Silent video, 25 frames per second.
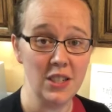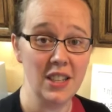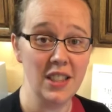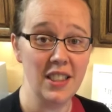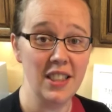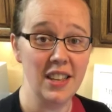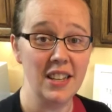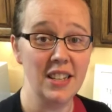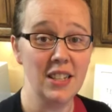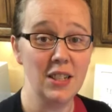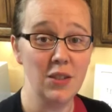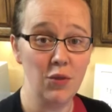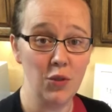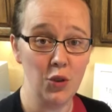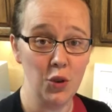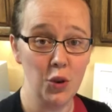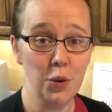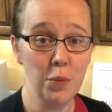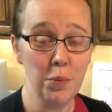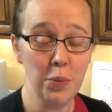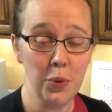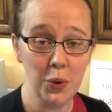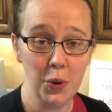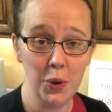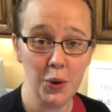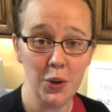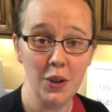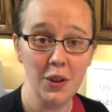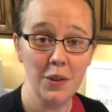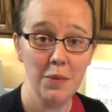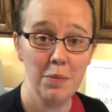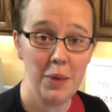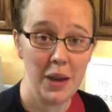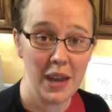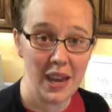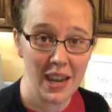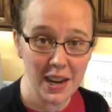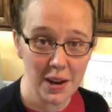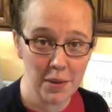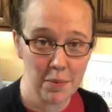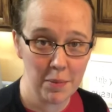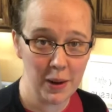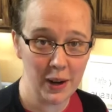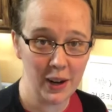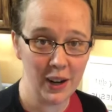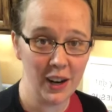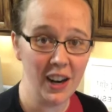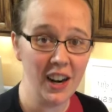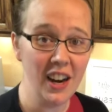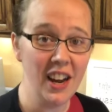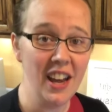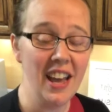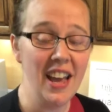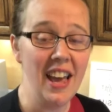this fuel pull peanut butter